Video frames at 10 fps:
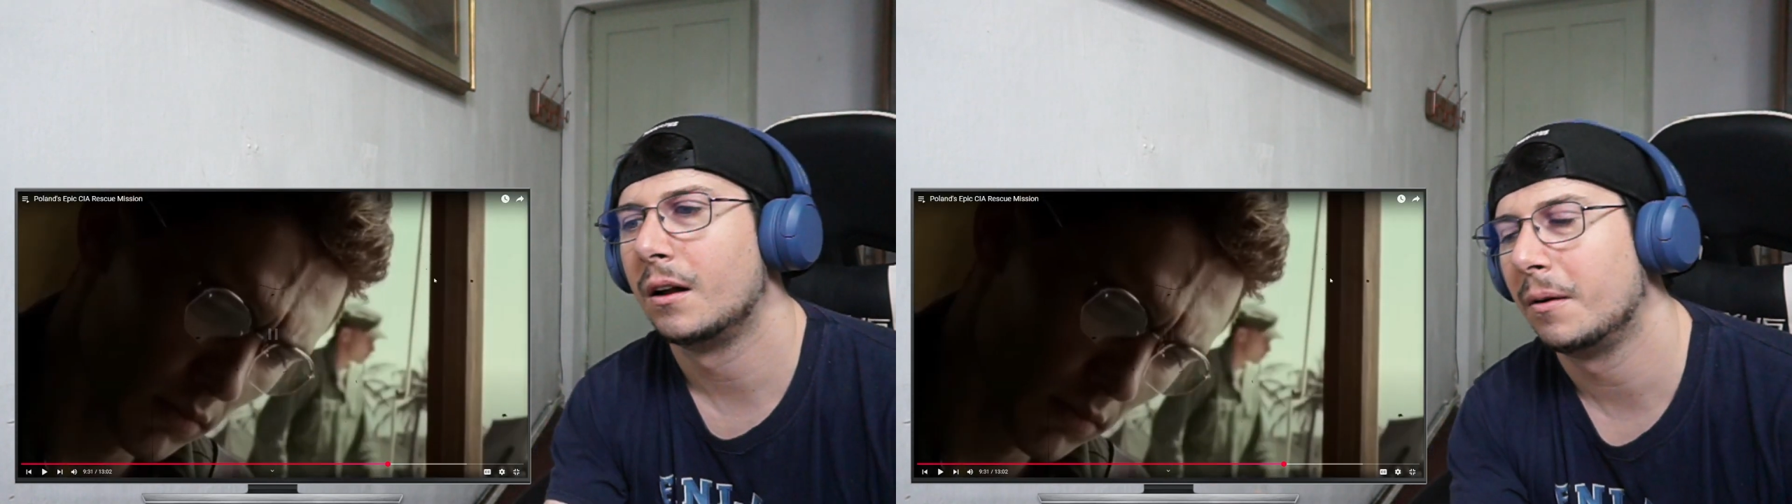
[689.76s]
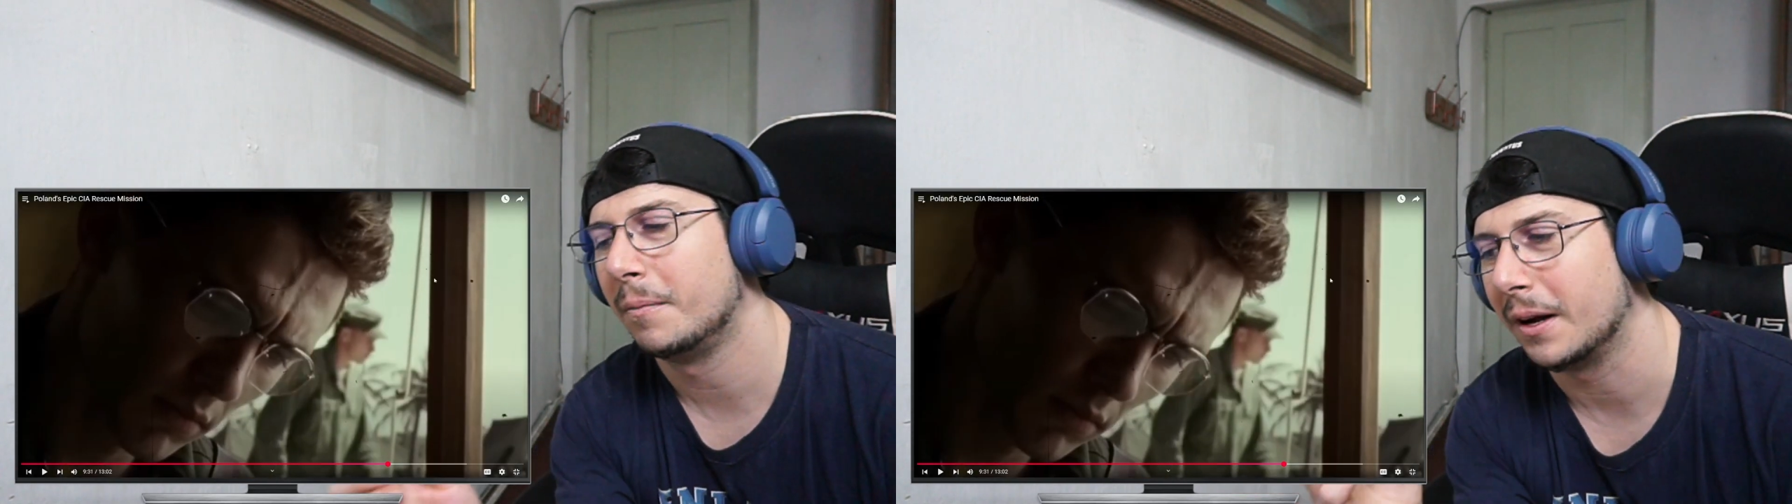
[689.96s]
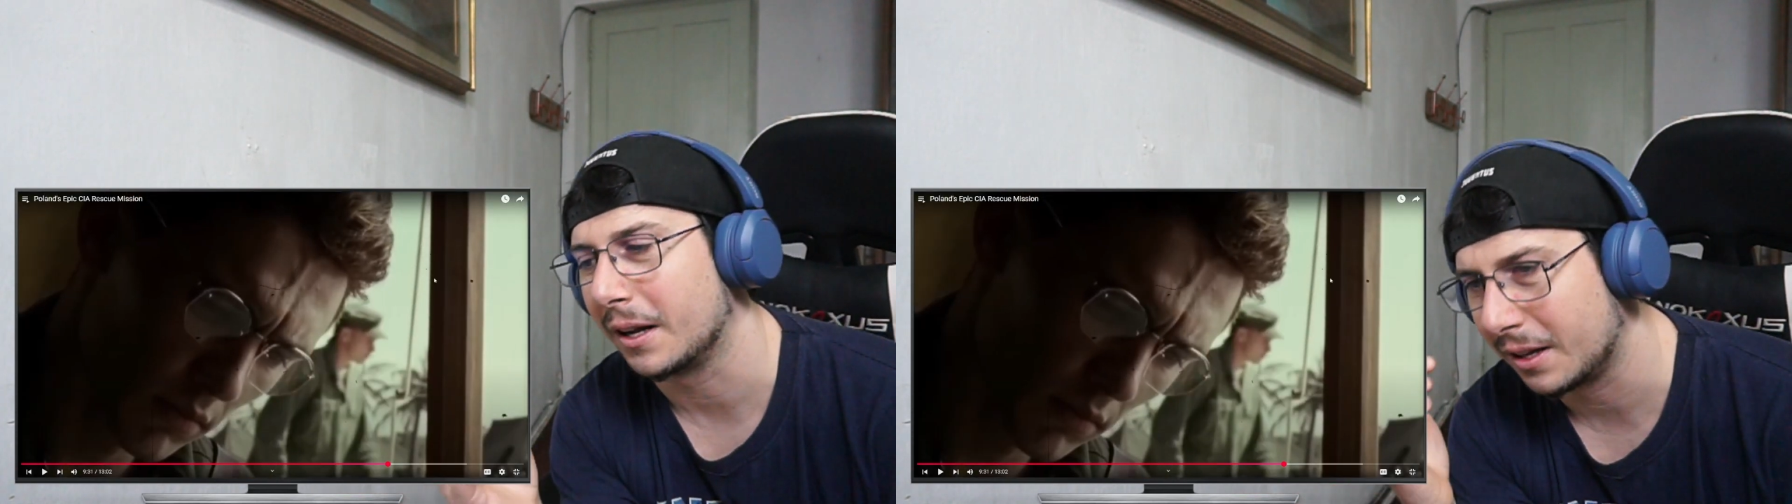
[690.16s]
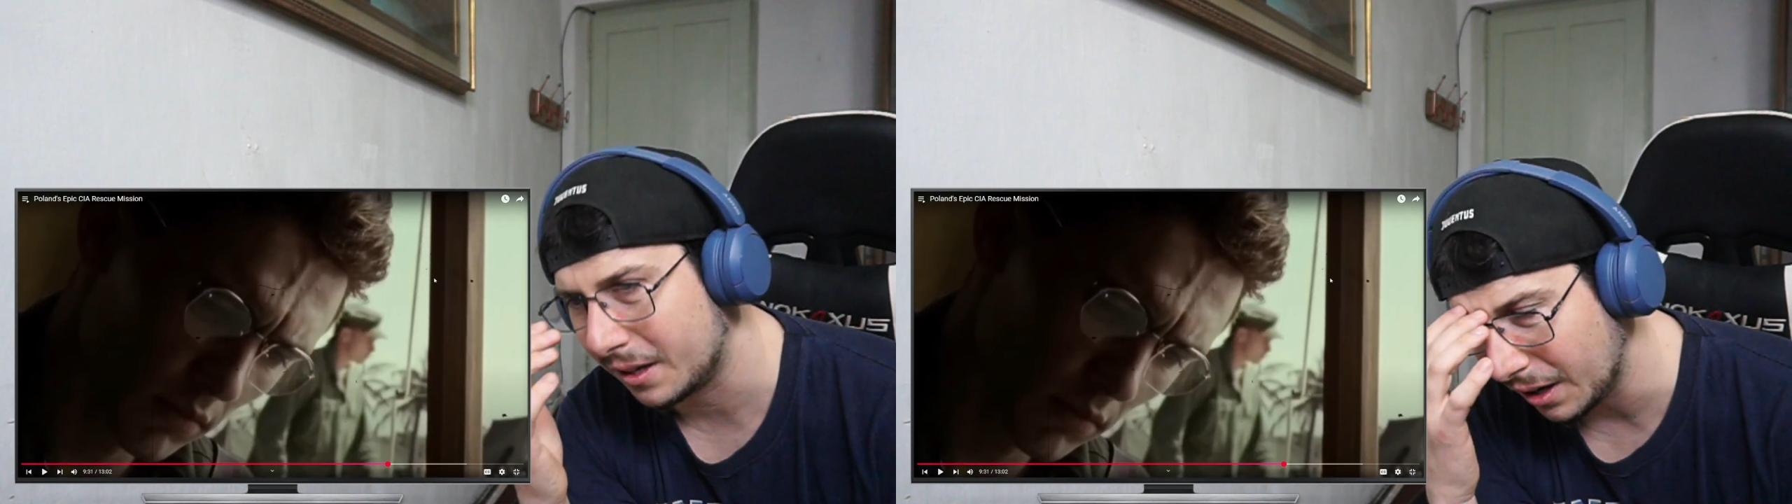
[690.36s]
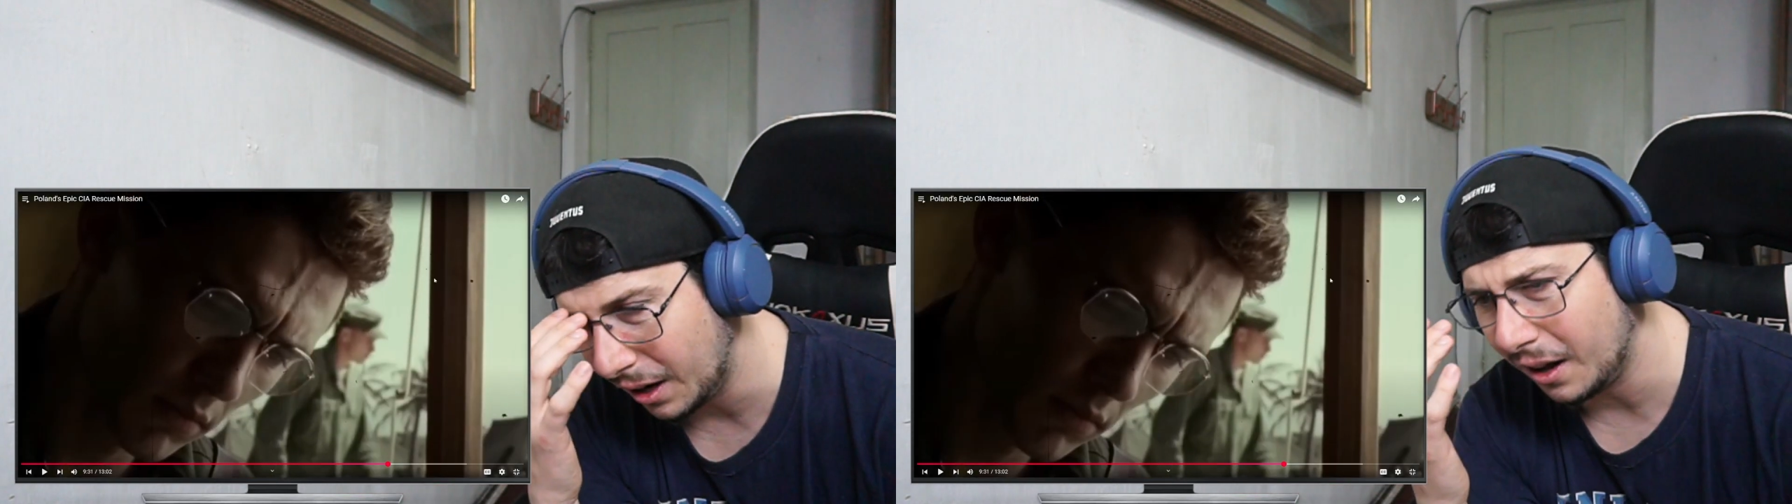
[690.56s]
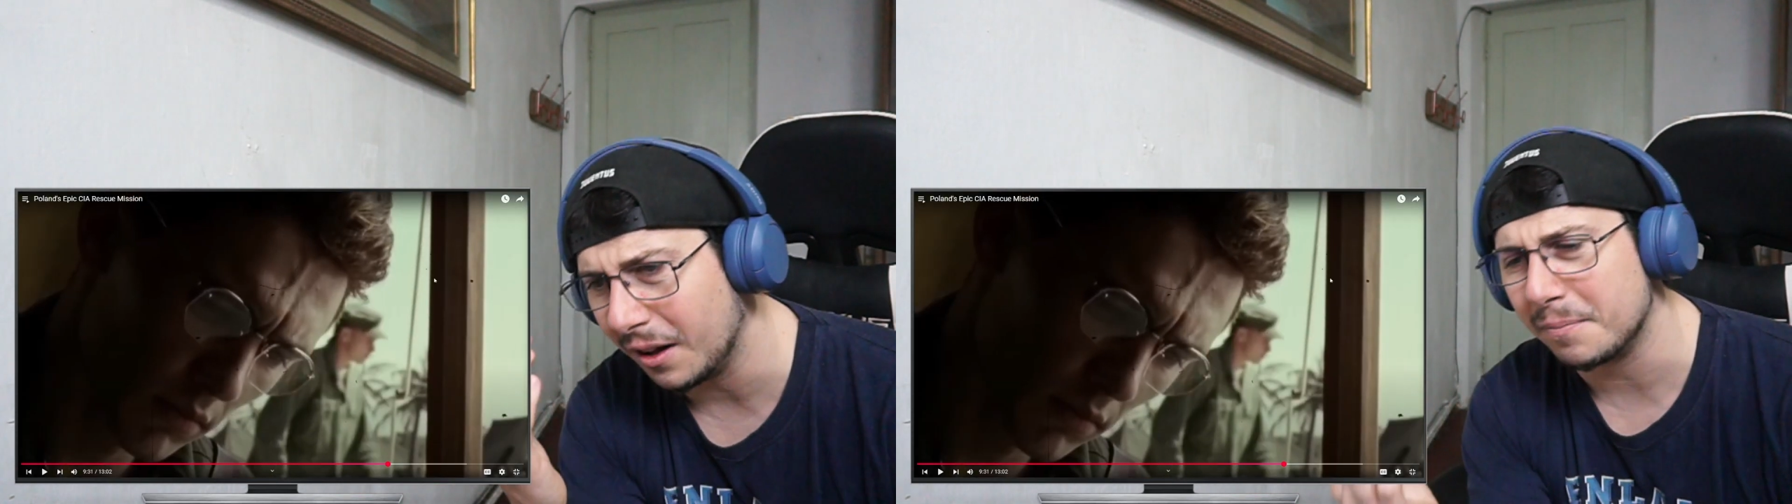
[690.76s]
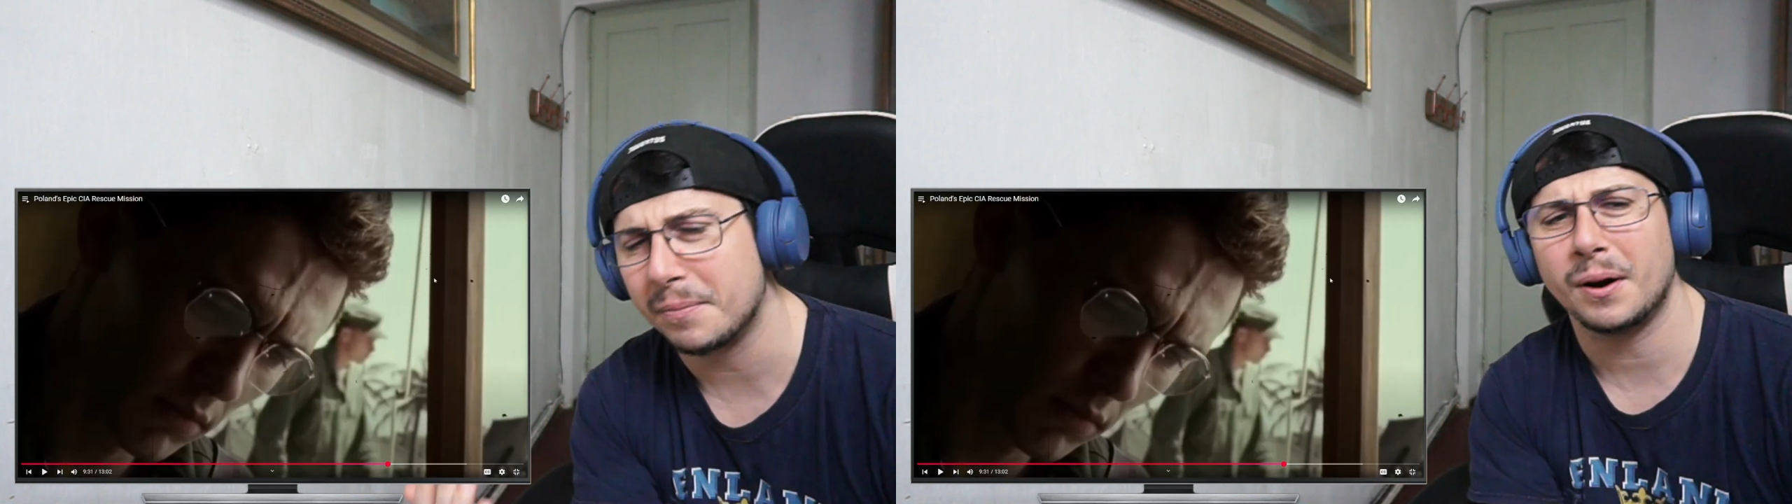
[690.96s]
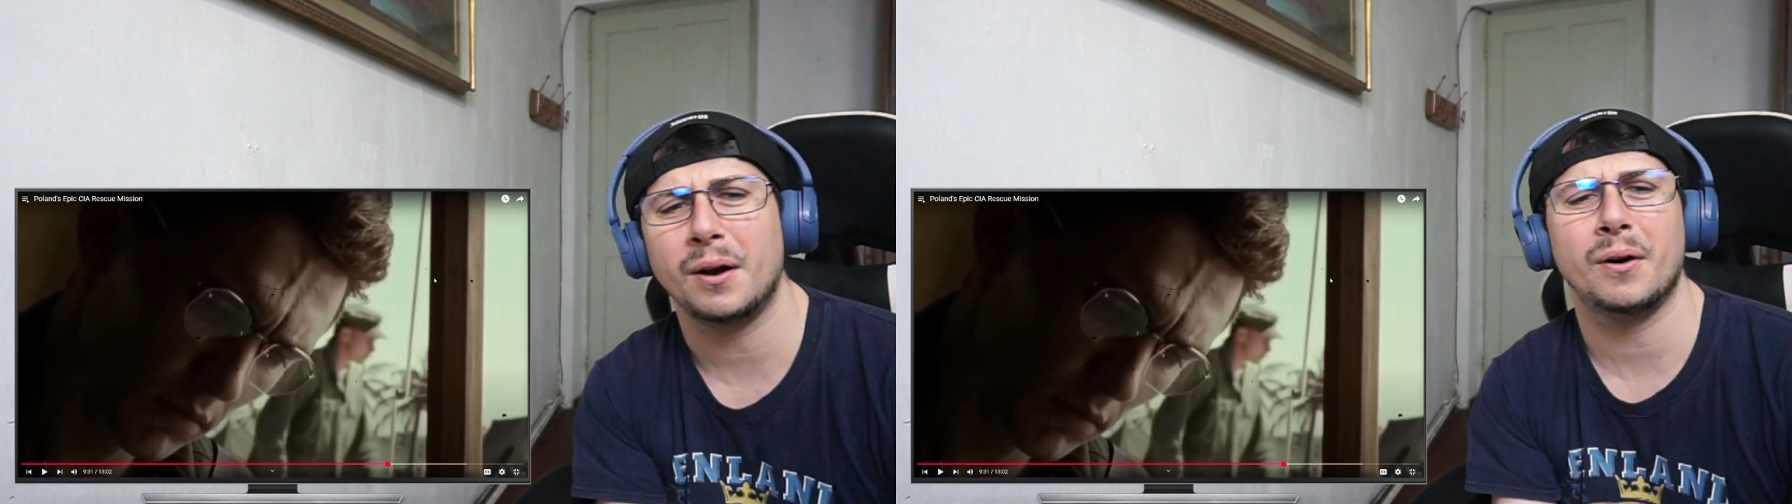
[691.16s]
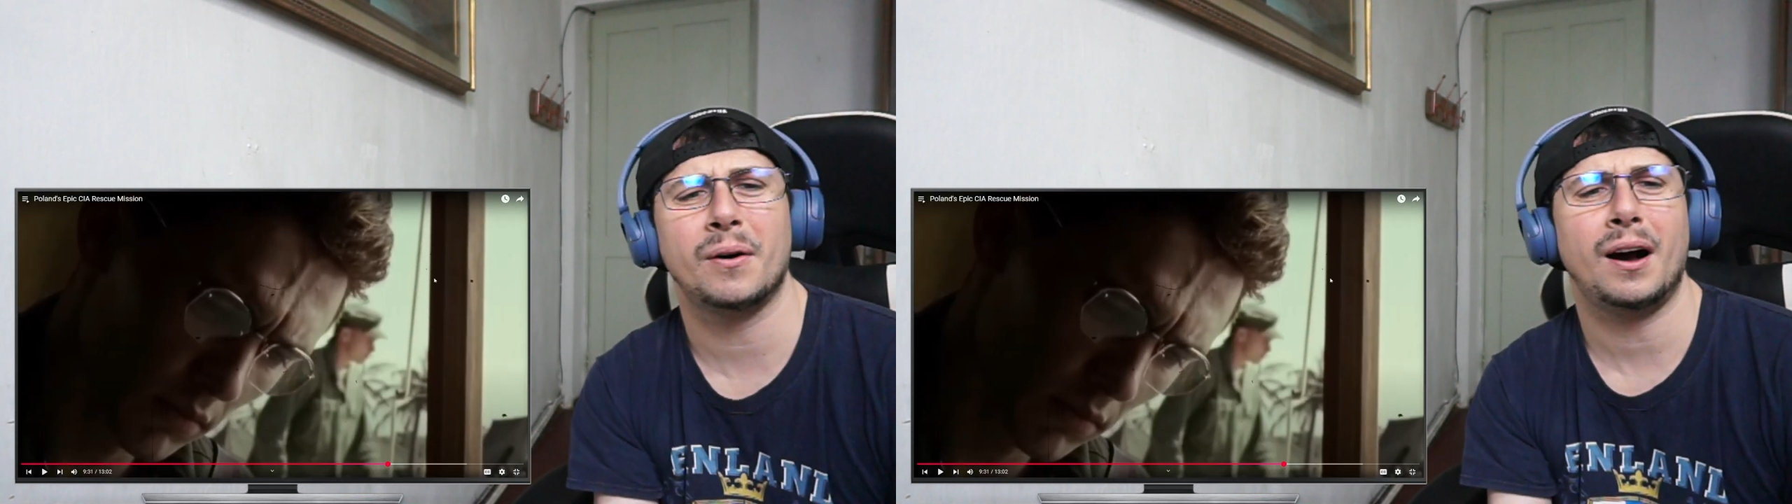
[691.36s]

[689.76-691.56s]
My god, bro,